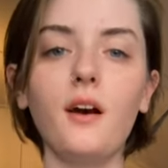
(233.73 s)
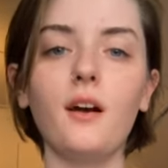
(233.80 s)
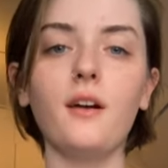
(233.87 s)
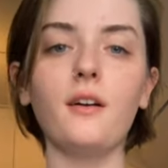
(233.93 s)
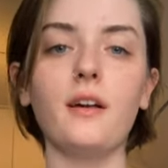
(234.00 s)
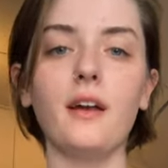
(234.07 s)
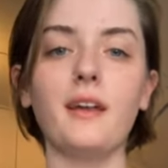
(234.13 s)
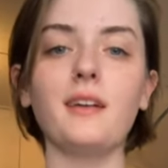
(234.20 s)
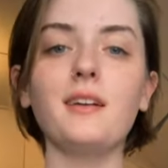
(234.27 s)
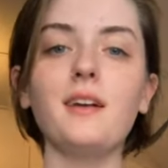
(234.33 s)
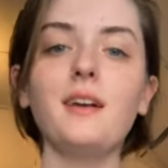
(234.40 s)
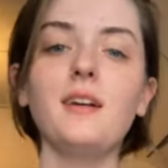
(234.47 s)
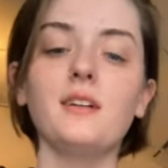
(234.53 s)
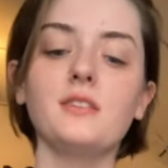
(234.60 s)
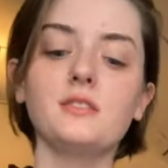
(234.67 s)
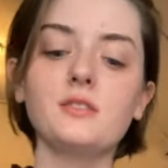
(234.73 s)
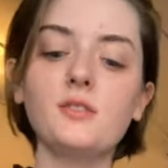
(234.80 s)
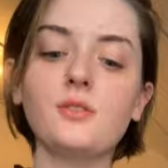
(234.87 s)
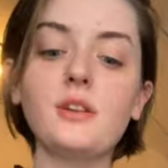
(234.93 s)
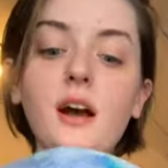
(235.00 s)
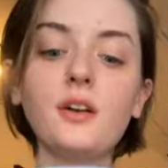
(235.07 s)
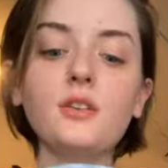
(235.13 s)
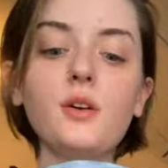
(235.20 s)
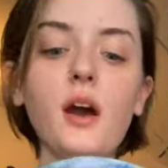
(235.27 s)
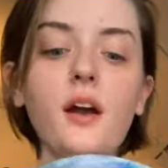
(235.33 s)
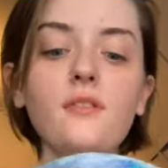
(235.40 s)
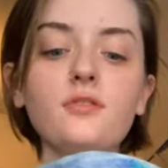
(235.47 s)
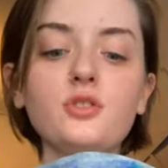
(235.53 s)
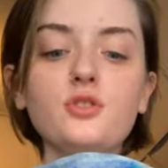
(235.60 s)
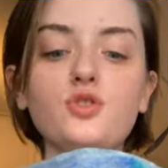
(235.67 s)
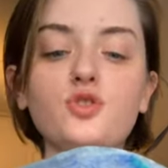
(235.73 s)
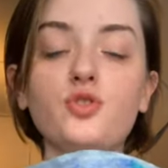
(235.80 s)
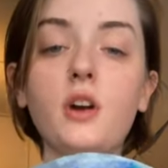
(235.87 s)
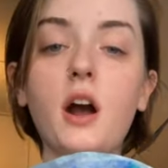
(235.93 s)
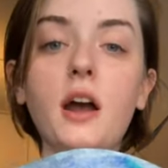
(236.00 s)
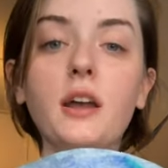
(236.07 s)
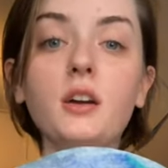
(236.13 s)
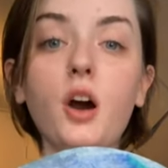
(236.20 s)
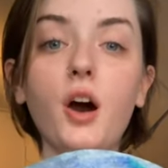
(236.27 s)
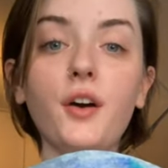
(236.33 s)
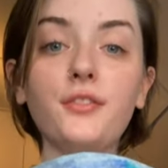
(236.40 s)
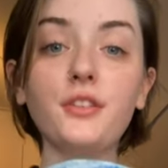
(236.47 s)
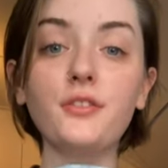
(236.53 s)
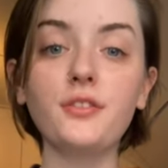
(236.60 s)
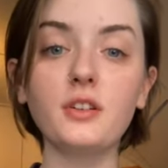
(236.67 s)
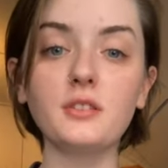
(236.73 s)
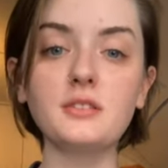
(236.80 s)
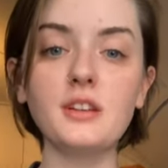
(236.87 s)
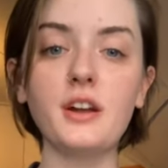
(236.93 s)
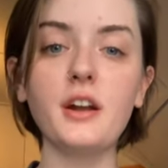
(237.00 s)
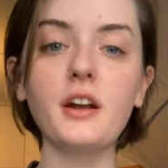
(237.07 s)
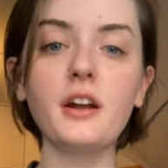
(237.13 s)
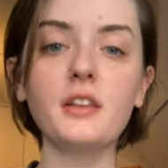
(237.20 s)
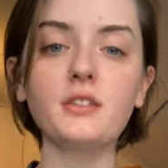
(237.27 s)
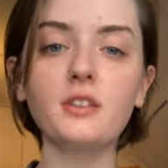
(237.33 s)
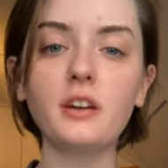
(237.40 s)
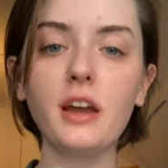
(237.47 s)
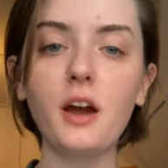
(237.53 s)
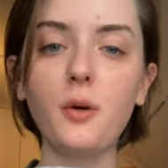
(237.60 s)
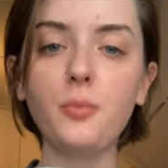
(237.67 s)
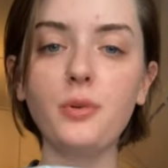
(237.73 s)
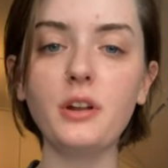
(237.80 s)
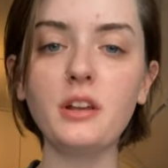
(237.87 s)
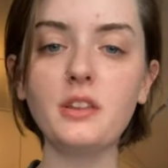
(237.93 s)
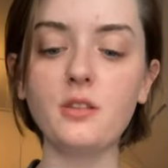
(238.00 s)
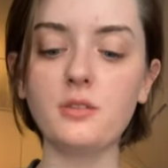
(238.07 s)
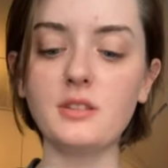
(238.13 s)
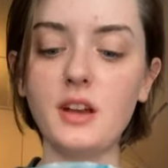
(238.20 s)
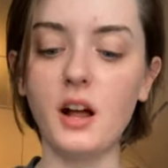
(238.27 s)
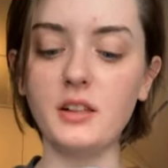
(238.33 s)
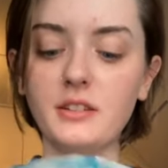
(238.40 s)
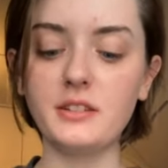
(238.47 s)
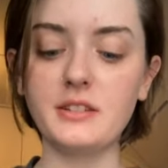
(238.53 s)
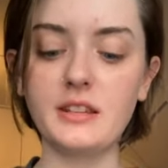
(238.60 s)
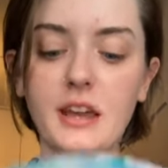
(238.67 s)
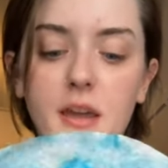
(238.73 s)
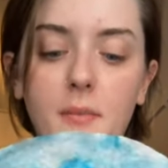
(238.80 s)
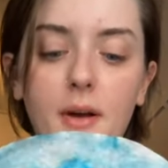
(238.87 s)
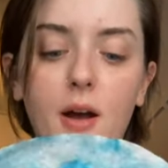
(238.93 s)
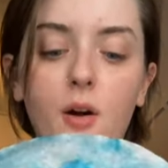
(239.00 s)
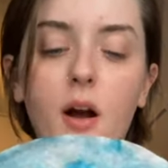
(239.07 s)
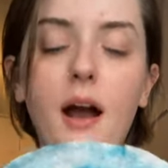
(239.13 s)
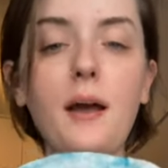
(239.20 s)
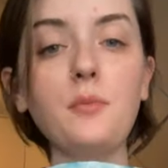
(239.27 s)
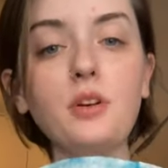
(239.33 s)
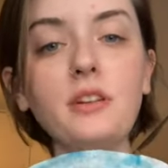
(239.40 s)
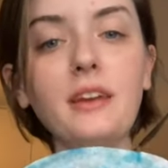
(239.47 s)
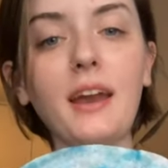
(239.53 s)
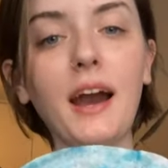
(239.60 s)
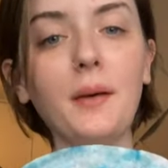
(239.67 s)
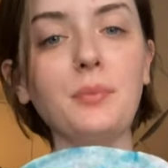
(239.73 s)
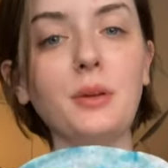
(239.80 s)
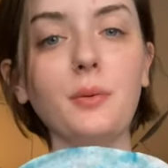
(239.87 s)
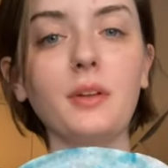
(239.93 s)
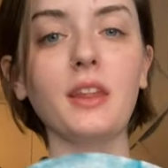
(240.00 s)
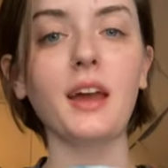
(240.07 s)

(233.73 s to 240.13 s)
All right, so now you have your dry coffee filter and look at how pretty those colors came out. I'm really happy with